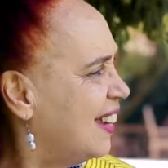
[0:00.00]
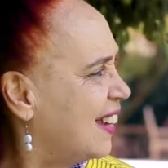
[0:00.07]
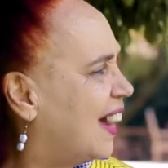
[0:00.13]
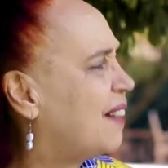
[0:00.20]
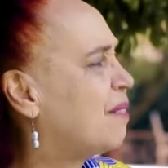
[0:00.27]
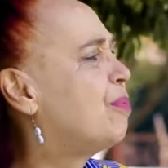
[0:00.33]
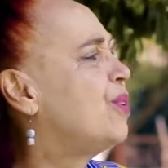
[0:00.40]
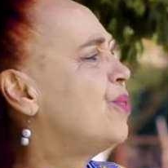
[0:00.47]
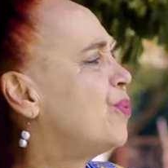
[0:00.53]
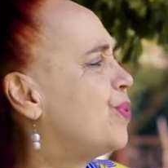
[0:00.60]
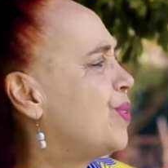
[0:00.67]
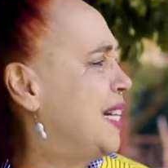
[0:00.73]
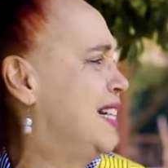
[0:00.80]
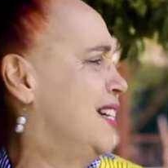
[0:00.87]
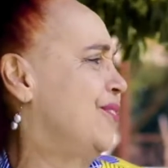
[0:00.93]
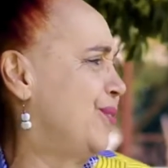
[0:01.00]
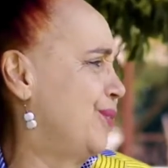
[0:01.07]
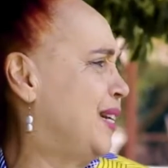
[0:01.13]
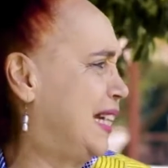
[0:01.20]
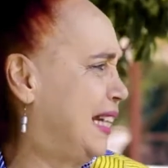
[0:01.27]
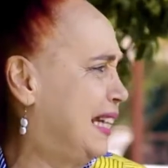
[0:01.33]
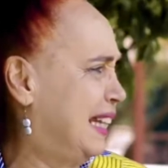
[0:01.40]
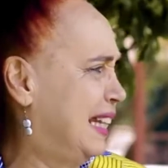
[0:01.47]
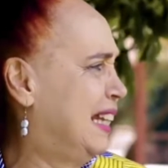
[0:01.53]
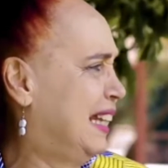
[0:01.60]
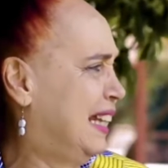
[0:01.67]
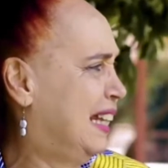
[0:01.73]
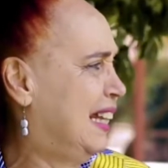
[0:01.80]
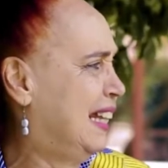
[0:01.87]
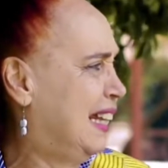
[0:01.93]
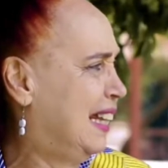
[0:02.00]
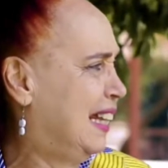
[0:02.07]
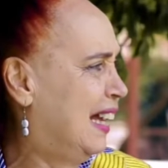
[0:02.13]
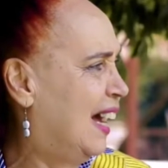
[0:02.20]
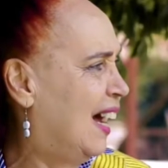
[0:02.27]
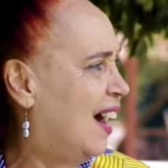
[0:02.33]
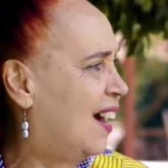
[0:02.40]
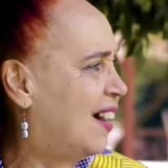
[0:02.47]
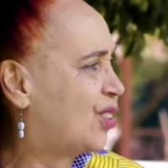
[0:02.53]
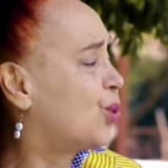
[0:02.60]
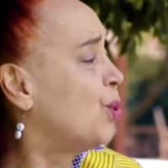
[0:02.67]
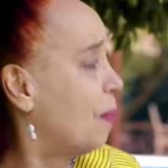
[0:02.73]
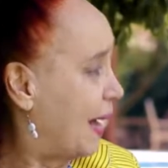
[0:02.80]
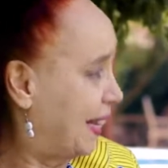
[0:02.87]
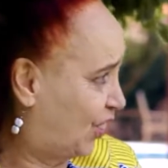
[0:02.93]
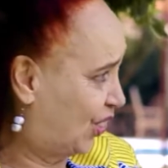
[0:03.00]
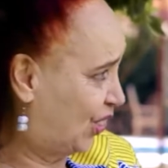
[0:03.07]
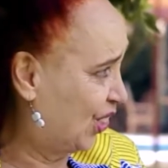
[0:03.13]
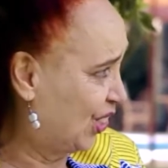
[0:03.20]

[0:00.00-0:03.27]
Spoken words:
can be really, really too much.